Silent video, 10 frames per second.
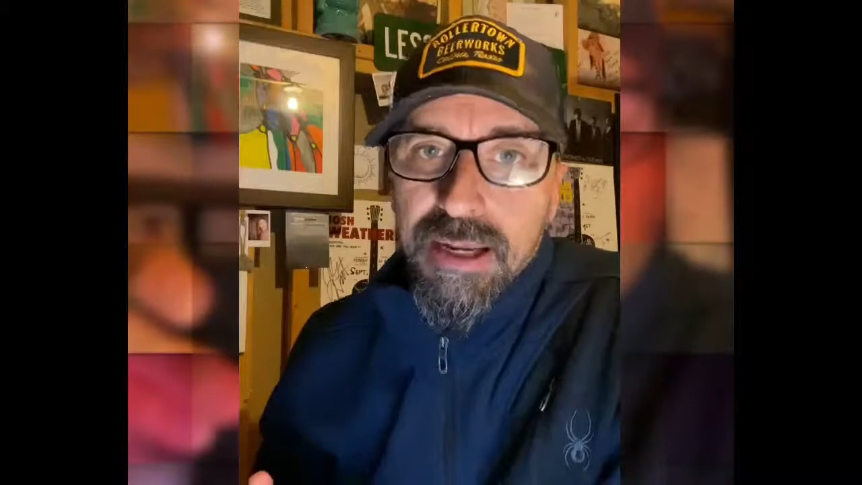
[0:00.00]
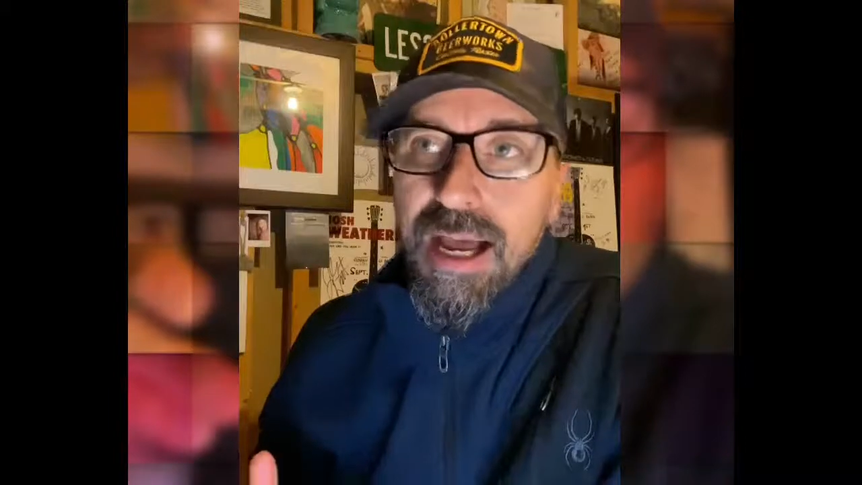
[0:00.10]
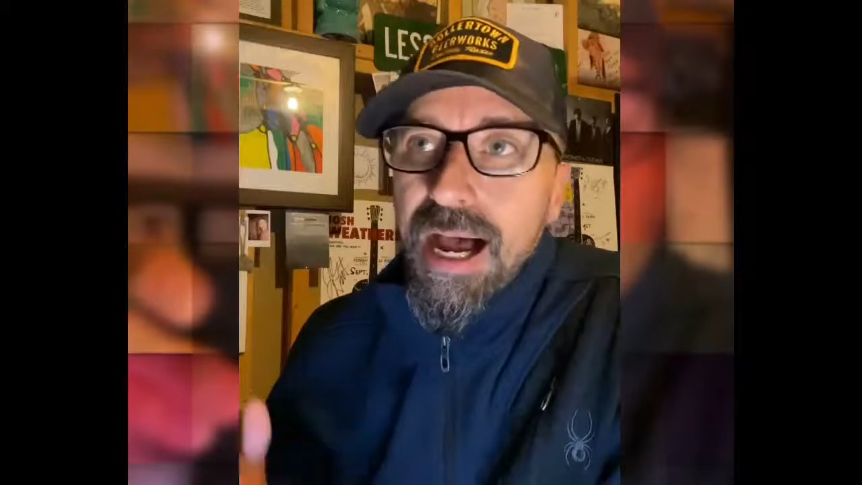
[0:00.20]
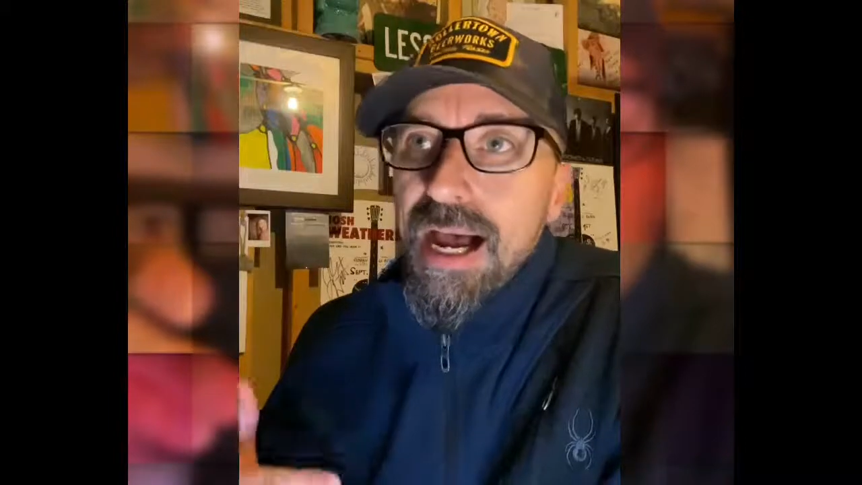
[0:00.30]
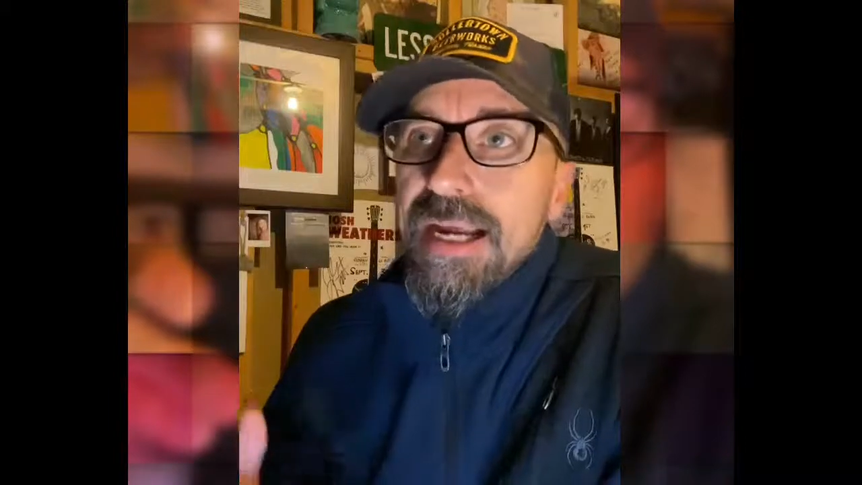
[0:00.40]

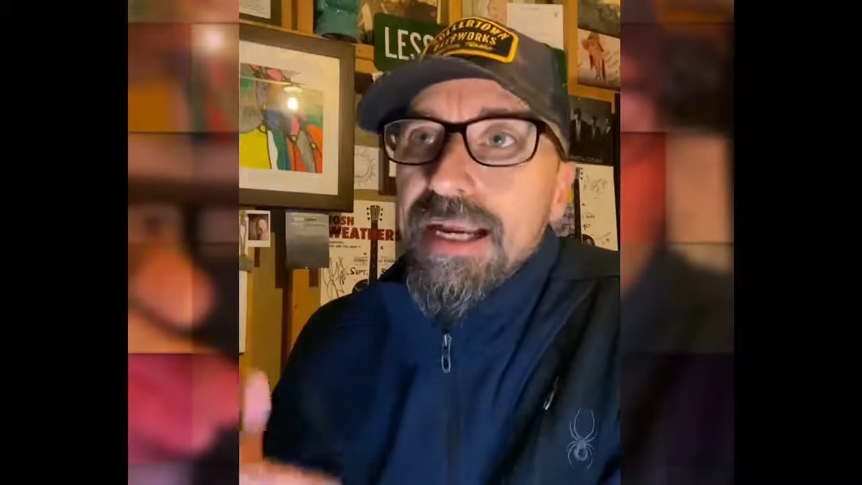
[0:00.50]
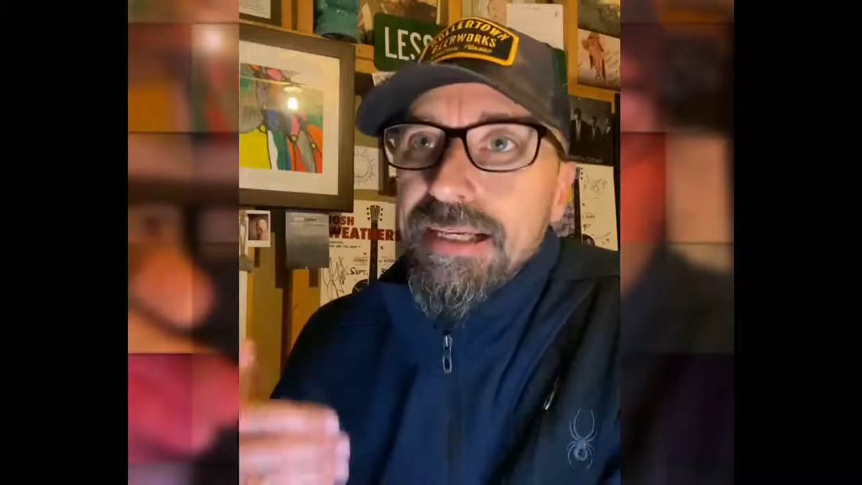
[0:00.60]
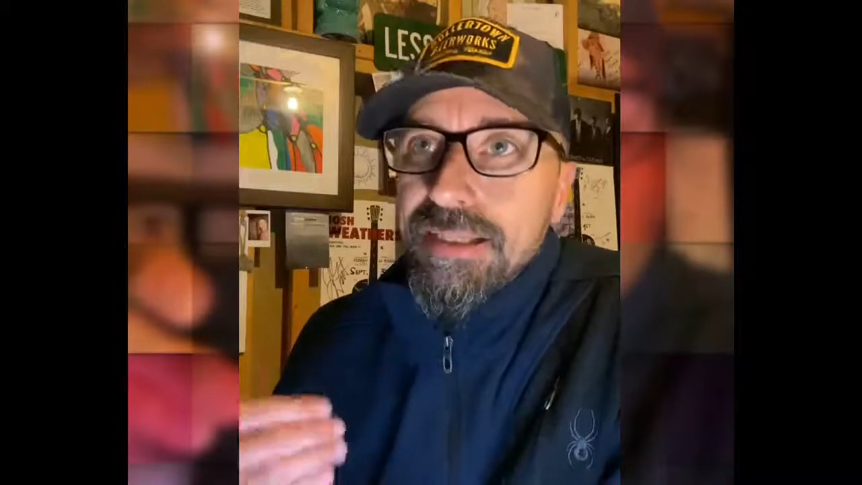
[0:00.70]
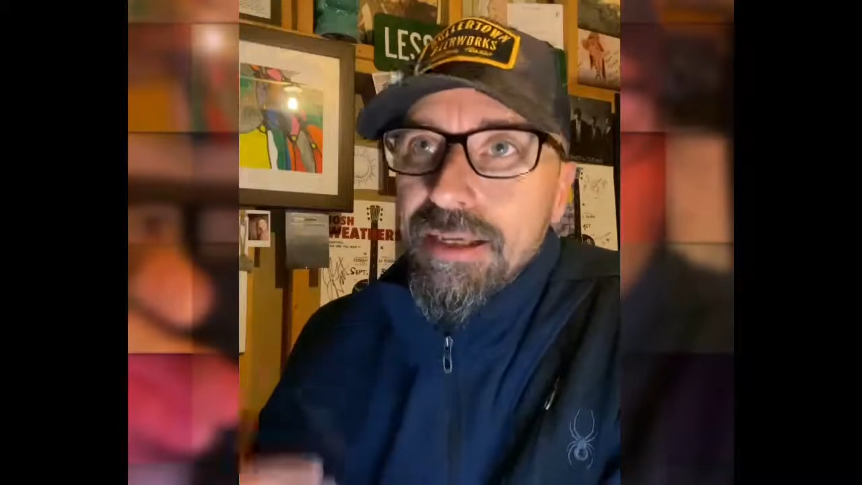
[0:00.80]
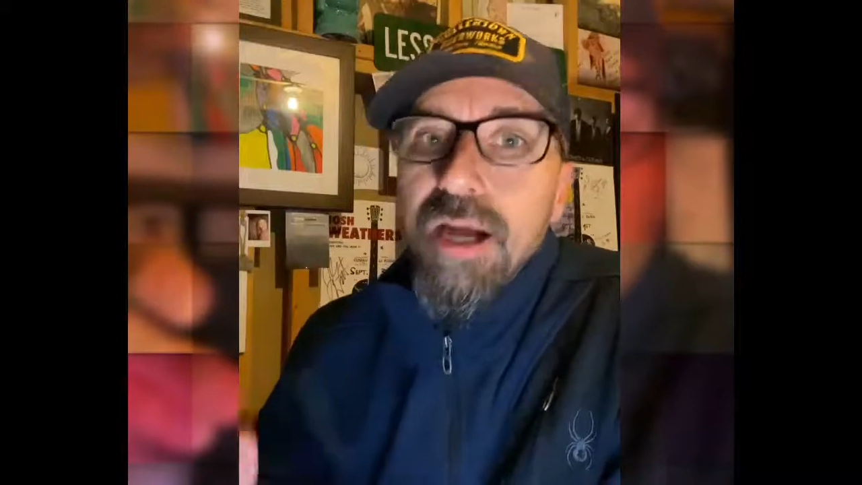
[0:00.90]
I
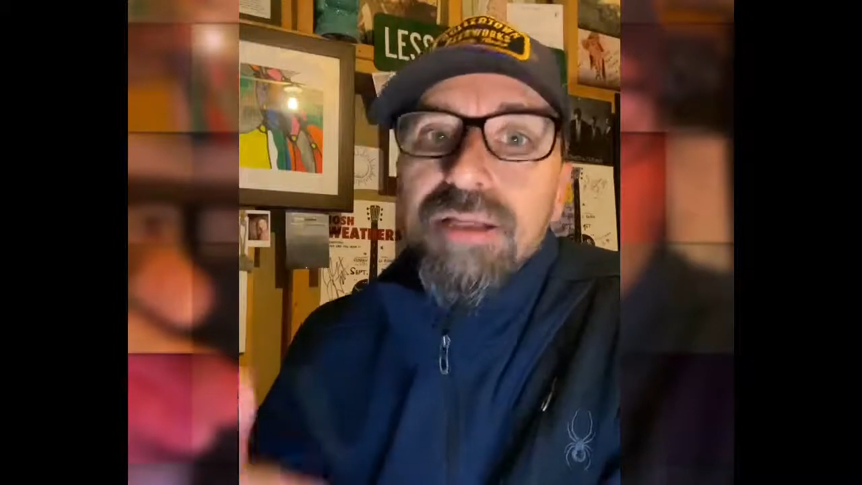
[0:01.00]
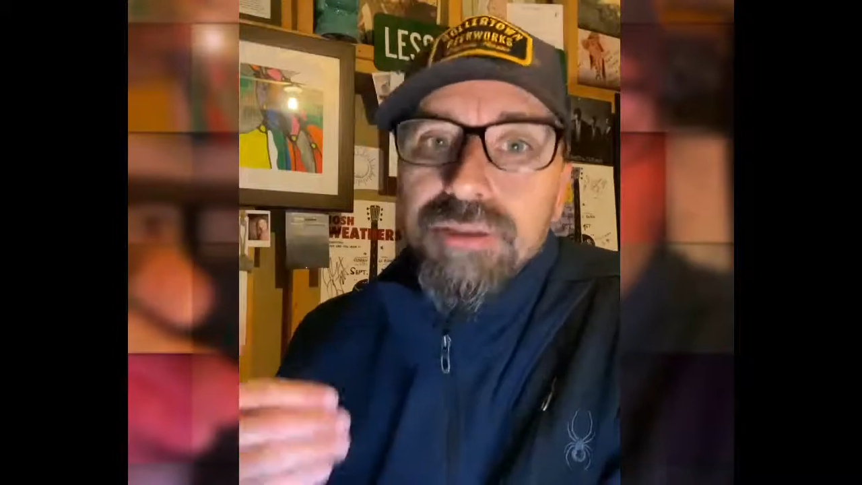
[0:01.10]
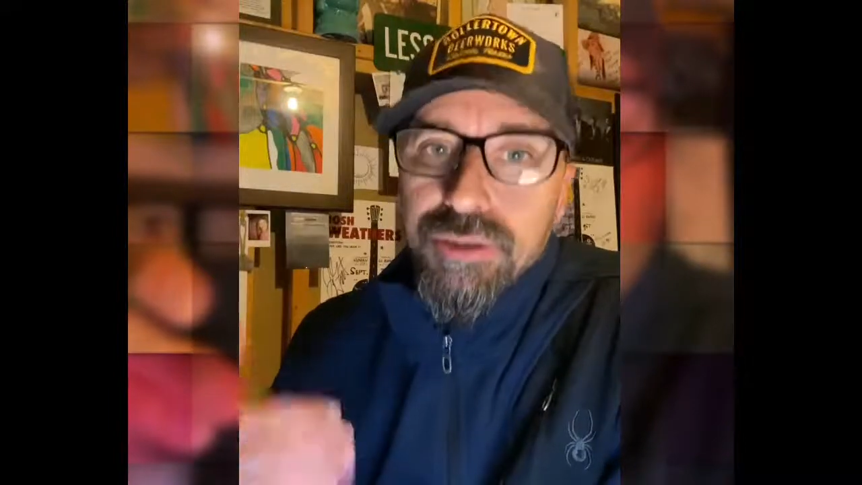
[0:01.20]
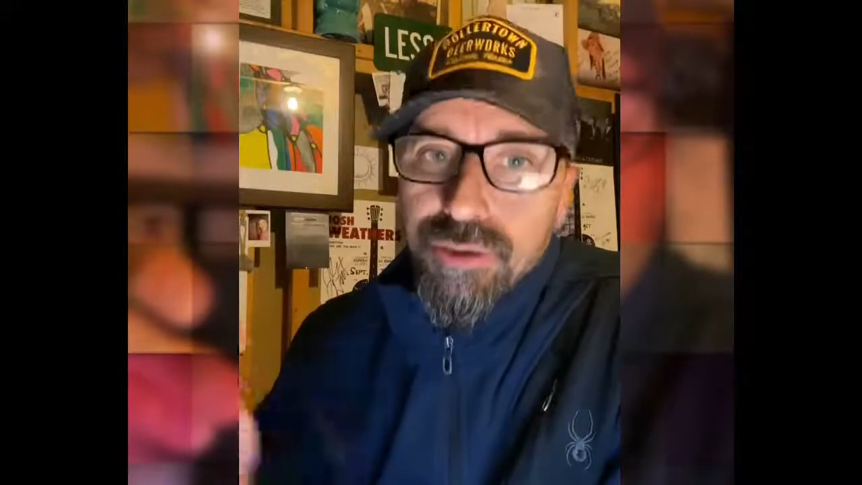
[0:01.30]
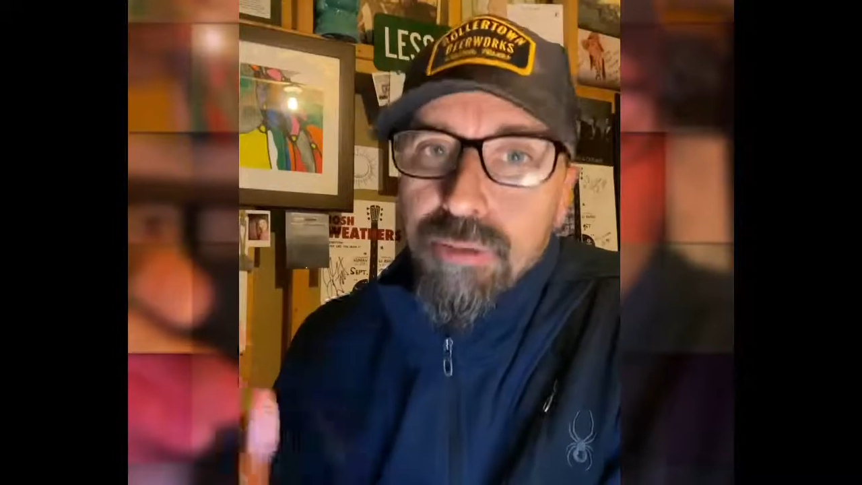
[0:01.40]
had gotten
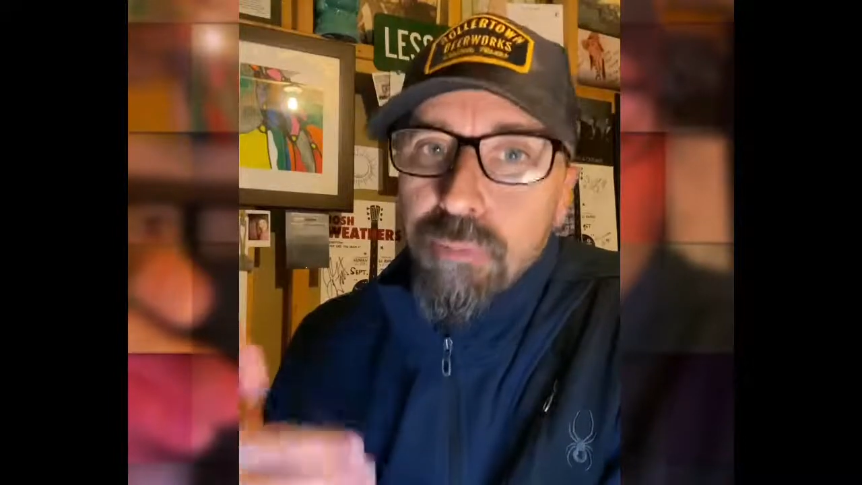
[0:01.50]
to the